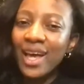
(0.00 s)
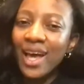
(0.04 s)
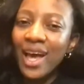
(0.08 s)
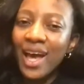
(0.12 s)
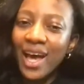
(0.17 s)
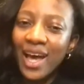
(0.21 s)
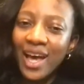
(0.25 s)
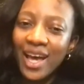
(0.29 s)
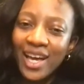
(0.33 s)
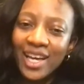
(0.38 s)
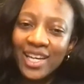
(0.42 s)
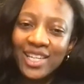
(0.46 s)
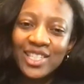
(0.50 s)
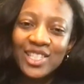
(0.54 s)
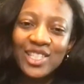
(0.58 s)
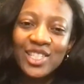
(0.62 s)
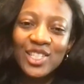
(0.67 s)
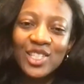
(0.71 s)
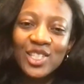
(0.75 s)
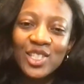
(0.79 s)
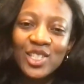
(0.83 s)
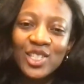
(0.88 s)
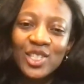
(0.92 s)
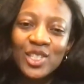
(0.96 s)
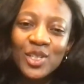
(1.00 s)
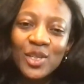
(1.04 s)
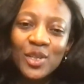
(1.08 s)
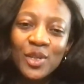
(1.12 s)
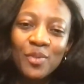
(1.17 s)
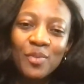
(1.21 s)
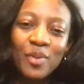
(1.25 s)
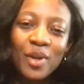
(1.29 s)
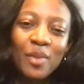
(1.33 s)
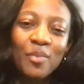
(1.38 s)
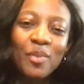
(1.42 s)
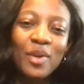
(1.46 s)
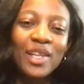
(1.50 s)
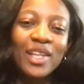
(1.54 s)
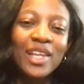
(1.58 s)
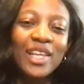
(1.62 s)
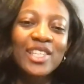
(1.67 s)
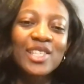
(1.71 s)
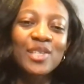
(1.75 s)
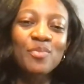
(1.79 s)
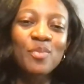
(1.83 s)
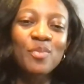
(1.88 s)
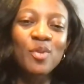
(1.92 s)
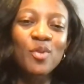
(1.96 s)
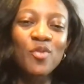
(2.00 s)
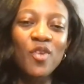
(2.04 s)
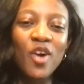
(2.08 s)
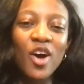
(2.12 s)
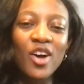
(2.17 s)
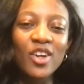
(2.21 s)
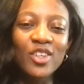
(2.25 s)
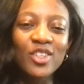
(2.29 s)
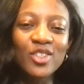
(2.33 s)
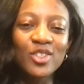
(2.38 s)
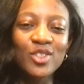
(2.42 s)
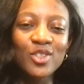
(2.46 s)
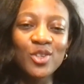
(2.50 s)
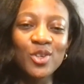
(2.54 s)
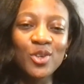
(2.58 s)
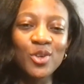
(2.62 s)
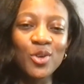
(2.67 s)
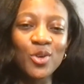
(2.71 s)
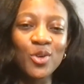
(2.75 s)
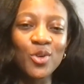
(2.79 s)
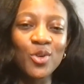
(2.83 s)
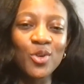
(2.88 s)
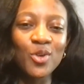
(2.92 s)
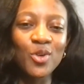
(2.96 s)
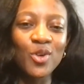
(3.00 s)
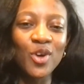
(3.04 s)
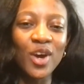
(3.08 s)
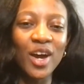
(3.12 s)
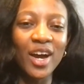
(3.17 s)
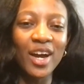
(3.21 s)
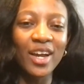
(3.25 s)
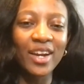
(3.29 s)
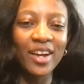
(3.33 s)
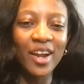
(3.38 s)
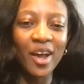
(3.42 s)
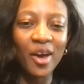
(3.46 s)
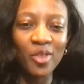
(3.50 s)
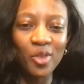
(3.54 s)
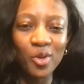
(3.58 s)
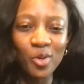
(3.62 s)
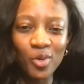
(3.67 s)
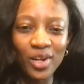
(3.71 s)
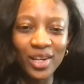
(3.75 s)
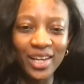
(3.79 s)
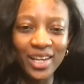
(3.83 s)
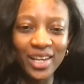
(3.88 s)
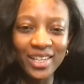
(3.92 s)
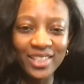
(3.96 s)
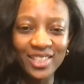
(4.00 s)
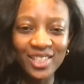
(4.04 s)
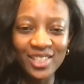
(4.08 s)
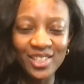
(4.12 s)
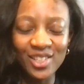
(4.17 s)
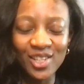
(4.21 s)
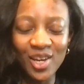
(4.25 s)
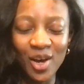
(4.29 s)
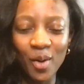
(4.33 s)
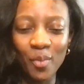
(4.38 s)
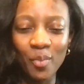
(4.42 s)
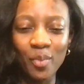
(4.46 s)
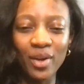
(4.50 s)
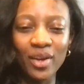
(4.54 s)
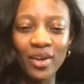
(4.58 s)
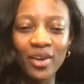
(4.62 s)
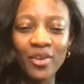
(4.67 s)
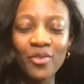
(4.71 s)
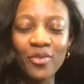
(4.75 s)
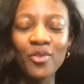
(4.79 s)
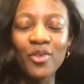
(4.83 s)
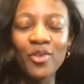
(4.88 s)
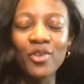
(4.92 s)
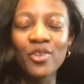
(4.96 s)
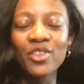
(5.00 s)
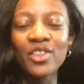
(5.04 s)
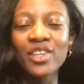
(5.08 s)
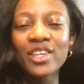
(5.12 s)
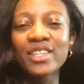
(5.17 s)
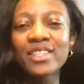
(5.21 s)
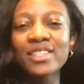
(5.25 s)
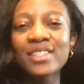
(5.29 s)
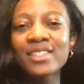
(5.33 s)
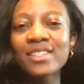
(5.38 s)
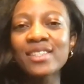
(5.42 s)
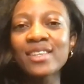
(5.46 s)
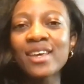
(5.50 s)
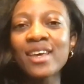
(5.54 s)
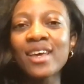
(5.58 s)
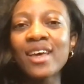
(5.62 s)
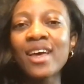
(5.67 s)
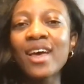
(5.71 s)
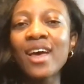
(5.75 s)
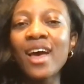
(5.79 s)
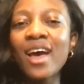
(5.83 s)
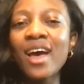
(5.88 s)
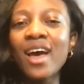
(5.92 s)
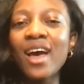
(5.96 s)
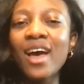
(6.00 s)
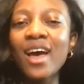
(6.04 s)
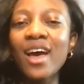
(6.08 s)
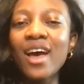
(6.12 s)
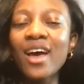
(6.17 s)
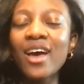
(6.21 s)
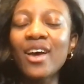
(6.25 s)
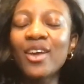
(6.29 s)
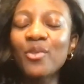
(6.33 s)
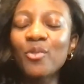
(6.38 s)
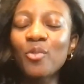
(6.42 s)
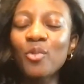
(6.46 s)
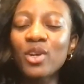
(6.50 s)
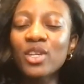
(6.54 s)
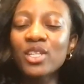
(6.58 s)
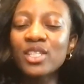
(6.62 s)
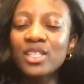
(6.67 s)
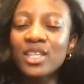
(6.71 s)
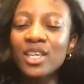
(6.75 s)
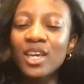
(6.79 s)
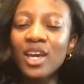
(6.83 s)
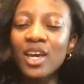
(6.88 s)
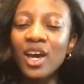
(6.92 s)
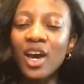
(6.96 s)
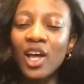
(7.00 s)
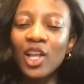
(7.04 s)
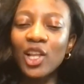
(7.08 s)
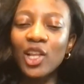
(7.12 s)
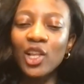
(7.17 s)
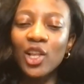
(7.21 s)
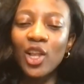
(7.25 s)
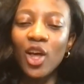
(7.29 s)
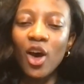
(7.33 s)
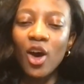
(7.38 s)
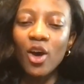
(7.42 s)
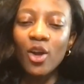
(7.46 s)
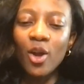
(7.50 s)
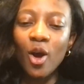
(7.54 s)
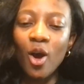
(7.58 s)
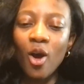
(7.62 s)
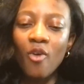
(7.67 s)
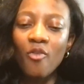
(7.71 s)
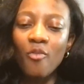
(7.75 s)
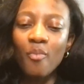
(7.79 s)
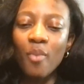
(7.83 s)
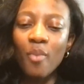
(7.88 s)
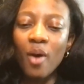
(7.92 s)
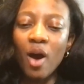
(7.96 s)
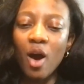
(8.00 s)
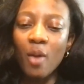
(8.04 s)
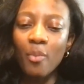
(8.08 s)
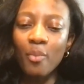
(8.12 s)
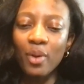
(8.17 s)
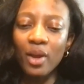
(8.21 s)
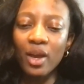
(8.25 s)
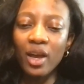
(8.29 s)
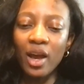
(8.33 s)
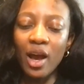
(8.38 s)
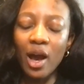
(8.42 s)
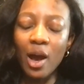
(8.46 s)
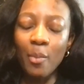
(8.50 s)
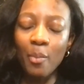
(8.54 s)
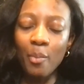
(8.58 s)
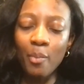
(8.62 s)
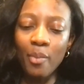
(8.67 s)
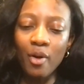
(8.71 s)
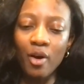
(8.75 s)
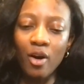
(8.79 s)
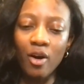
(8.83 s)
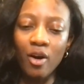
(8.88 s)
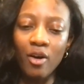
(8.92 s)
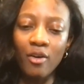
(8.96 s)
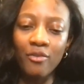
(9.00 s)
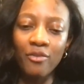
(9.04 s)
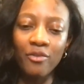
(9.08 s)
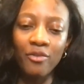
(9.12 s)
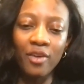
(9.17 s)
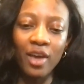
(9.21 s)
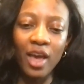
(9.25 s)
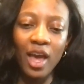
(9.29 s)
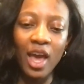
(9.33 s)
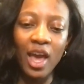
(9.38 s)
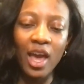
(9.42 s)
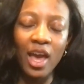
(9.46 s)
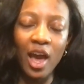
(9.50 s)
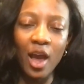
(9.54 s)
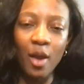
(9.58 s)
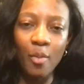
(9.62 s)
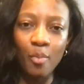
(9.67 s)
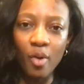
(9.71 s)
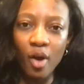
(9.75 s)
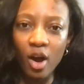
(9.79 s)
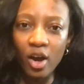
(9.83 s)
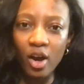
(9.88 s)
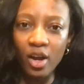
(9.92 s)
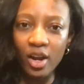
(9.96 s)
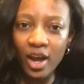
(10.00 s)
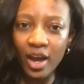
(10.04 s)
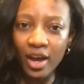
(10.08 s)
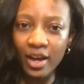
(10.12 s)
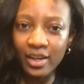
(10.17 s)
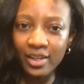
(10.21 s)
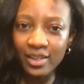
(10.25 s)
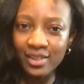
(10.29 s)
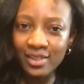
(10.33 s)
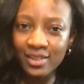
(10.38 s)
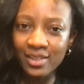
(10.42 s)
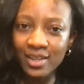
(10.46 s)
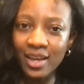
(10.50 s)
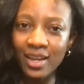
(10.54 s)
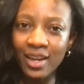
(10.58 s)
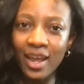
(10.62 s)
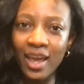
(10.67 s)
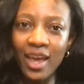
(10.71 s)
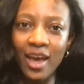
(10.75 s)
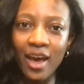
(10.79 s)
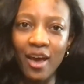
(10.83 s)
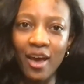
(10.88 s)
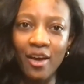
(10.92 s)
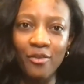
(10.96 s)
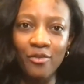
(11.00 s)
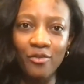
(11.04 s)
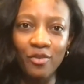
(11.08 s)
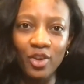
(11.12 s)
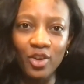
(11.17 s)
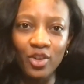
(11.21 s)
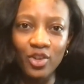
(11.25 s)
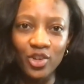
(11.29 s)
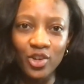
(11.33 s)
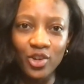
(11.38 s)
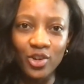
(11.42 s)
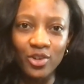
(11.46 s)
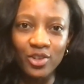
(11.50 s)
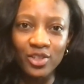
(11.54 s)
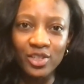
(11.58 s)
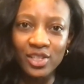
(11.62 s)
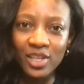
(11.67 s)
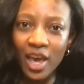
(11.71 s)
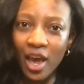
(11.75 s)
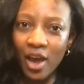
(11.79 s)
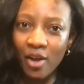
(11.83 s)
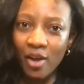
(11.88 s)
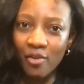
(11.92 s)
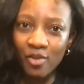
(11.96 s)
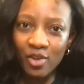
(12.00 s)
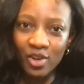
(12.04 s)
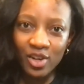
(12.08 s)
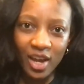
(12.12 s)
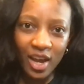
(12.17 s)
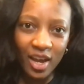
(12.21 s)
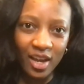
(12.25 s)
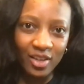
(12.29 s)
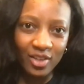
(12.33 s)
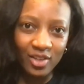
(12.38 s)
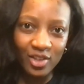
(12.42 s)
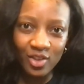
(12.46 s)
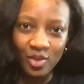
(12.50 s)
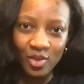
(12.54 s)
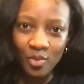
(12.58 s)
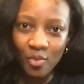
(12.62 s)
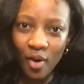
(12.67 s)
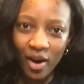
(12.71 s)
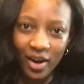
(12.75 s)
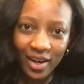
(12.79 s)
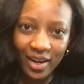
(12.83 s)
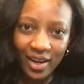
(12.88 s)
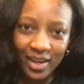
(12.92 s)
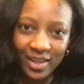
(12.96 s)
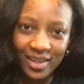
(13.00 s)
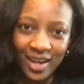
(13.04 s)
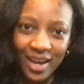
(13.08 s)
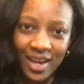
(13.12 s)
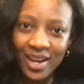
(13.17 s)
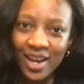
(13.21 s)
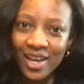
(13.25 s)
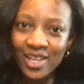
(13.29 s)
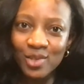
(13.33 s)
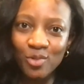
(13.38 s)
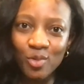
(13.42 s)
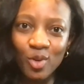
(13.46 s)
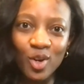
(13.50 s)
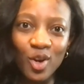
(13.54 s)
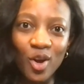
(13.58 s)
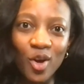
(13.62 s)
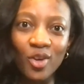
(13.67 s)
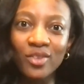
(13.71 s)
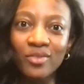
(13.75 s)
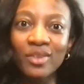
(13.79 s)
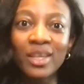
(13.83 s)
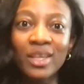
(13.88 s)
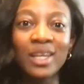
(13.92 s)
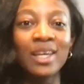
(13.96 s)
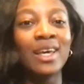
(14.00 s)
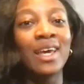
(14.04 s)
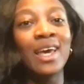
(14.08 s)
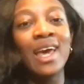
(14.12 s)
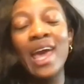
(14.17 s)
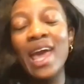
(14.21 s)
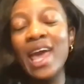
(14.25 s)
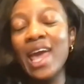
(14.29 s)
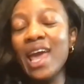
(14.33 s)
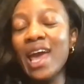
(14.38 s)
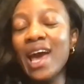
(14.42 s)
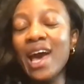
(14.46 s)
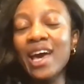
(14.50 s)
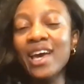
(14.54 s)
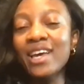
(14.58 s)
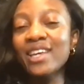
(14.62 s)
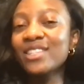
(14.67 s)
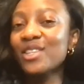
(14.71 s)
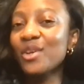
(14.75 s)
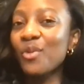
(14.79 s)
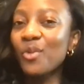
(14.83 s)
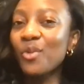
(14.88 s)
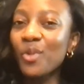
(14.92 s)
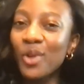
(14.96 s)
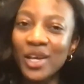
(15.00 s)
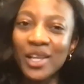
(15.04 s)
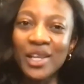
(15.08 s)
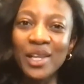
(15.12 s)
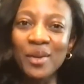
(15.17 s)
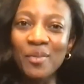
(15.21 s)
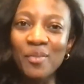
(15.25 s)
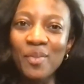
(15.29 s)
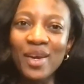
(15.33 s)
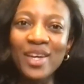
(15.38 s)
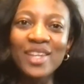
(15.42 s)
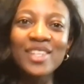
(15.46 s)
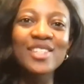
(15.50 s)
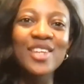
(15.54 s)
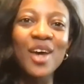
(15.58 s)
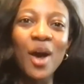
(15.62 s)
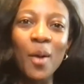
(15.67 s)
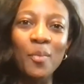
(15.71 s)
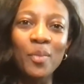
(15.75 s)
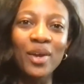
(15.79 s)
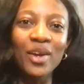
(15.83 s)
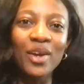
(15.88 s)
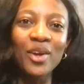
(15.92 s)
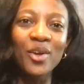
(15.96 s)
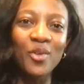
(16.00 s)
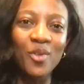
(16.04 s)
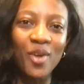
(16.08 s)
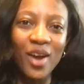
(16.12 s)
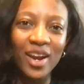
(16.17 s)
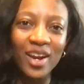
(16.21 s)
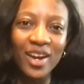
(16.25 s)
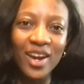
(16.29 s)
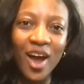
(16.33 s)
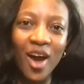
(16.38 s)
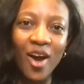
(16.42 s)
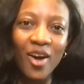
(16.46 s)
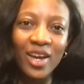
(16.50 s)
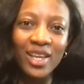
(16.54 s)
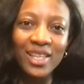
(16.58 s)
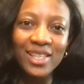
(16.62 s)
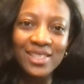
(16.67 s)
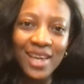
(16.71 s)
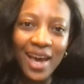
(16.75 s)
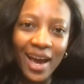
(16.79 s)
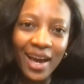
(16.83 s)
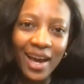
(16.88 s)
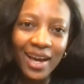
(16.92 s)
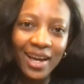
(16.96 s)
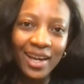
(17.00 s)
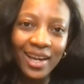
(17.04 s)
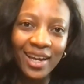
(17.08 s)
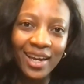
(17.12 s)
And maybe let's move on to another related topic for this. And we see a lot of popping up of AI products and AI features every day into the market. And as we know, AI is a really big topic right now in tech.